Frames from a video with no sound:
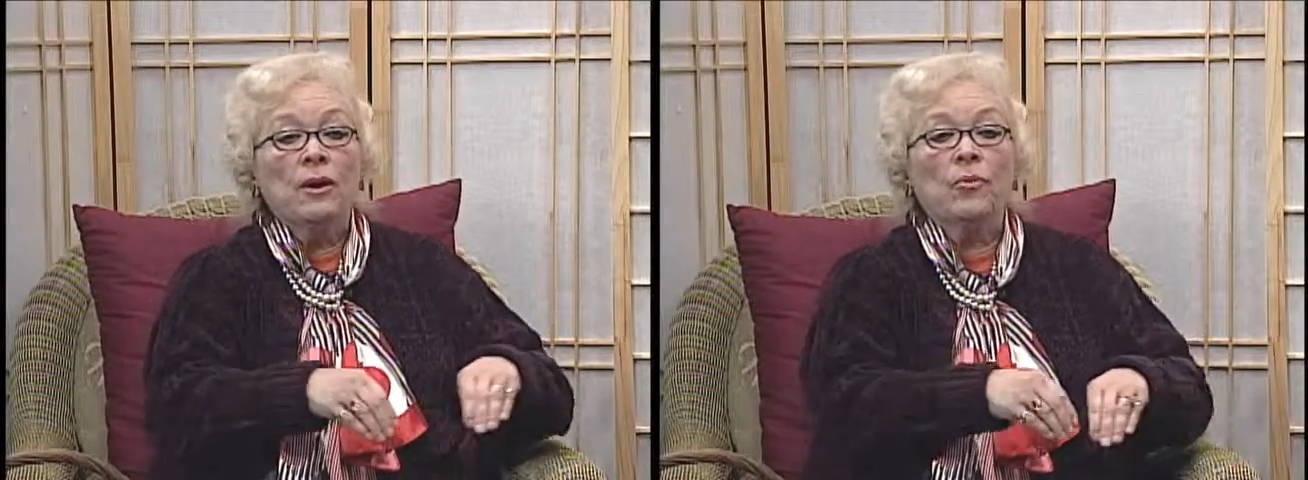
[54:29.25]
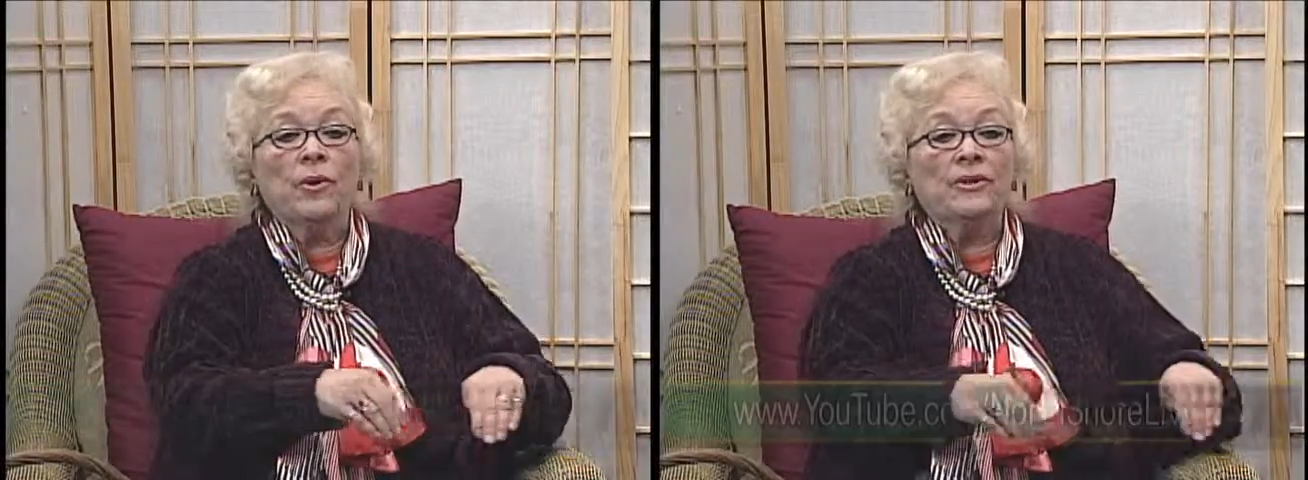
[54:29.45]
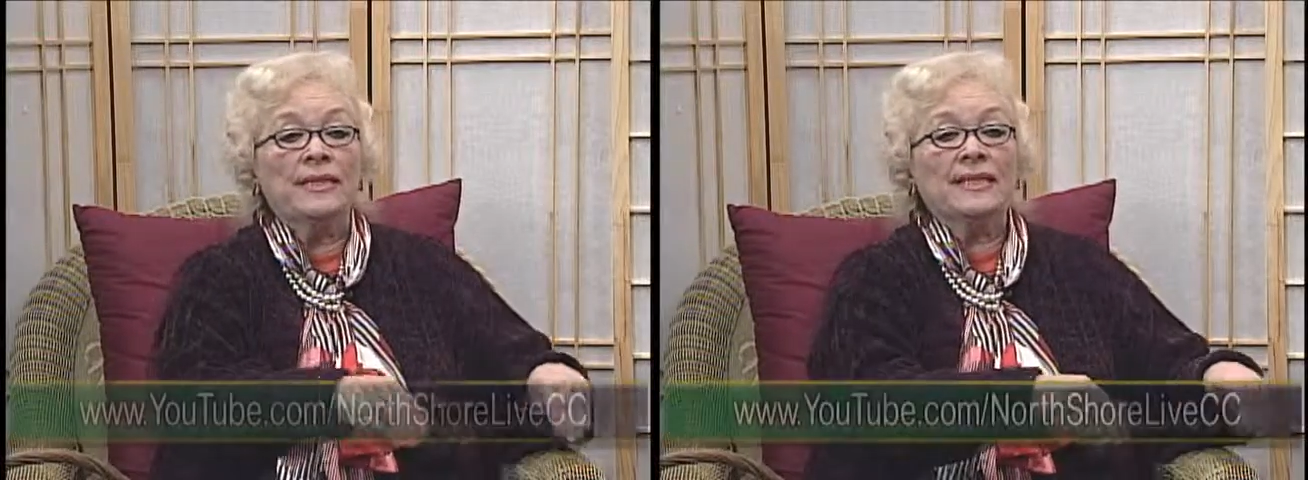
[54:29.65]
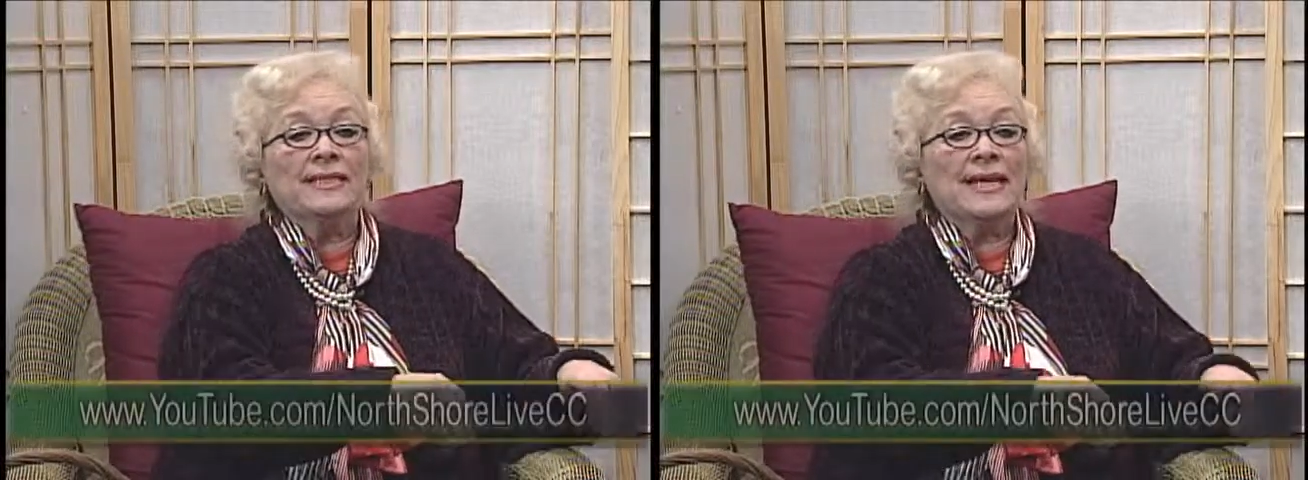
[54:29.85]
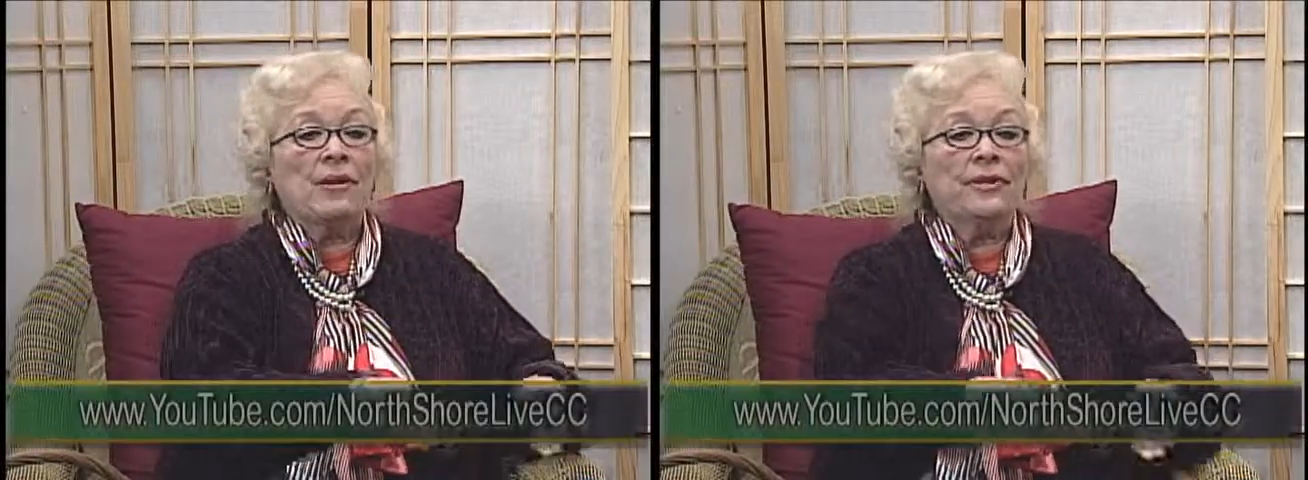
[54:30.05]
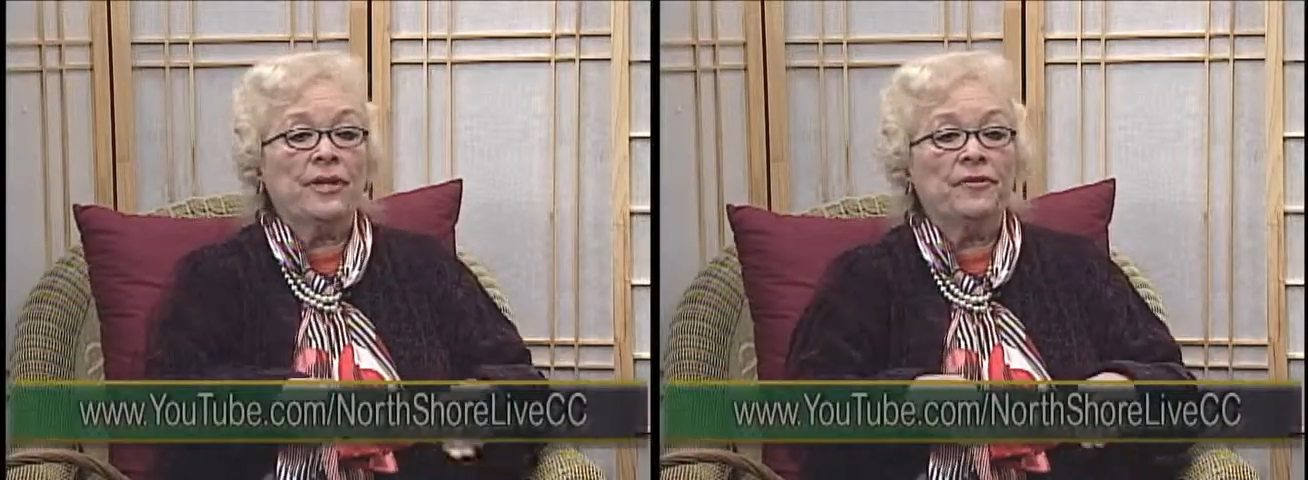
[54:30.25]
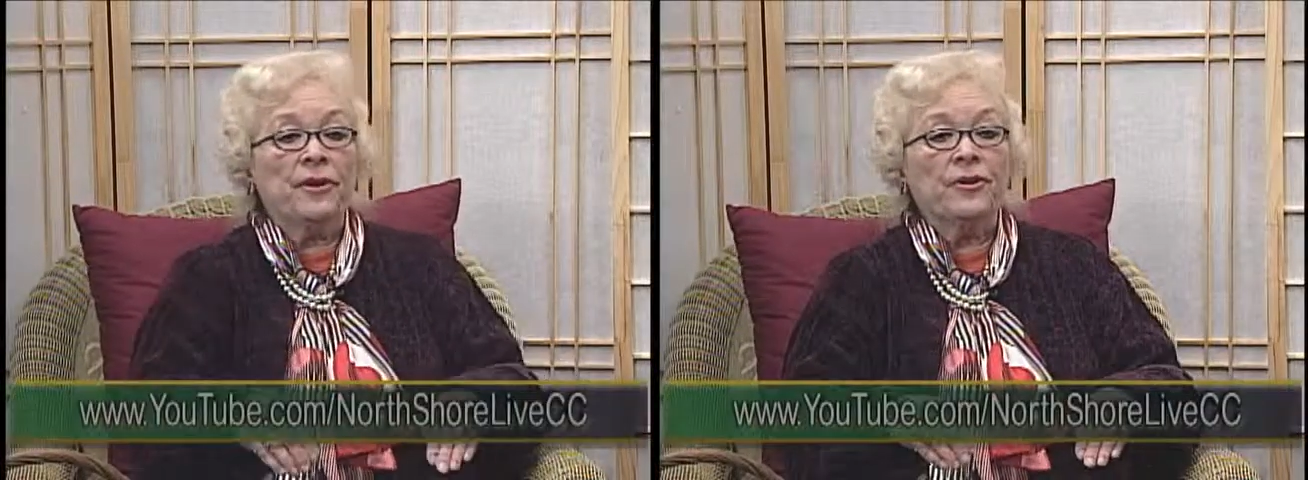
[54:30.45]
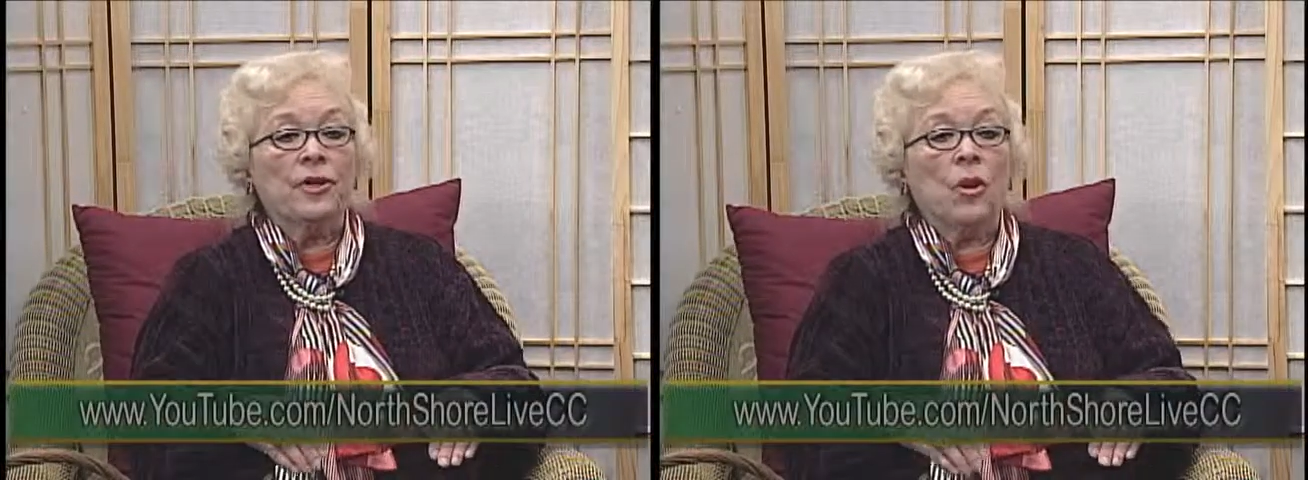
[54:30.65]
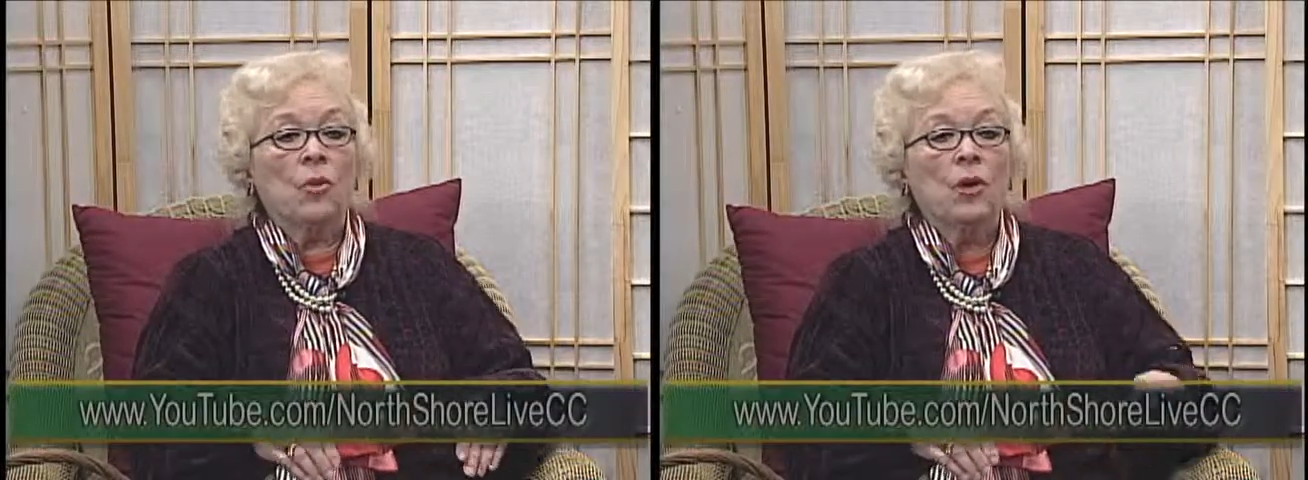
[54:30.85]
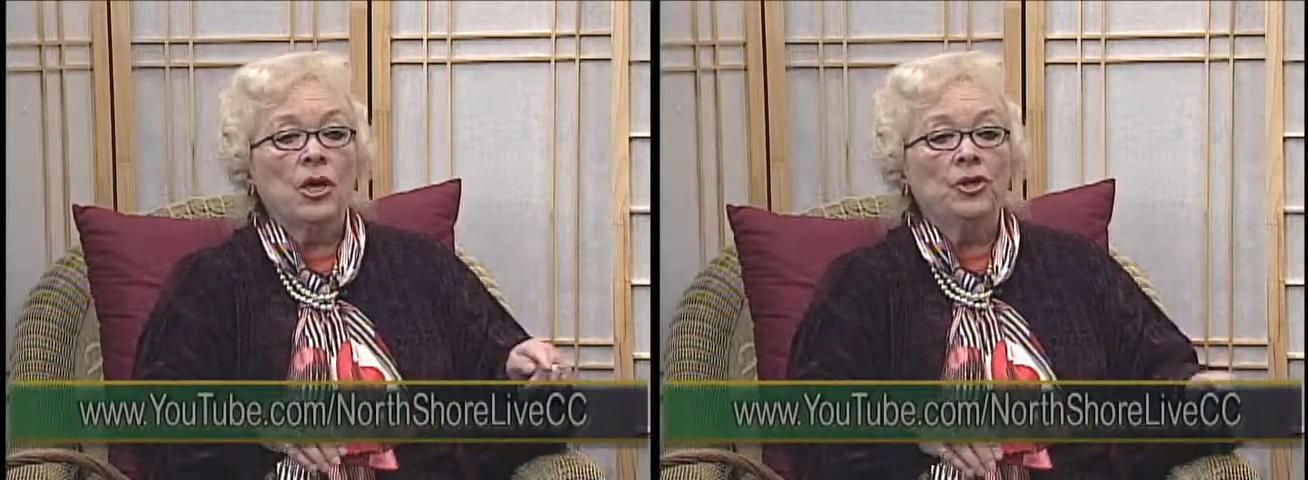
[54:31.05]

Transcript: Where is it? It's down here. There you go.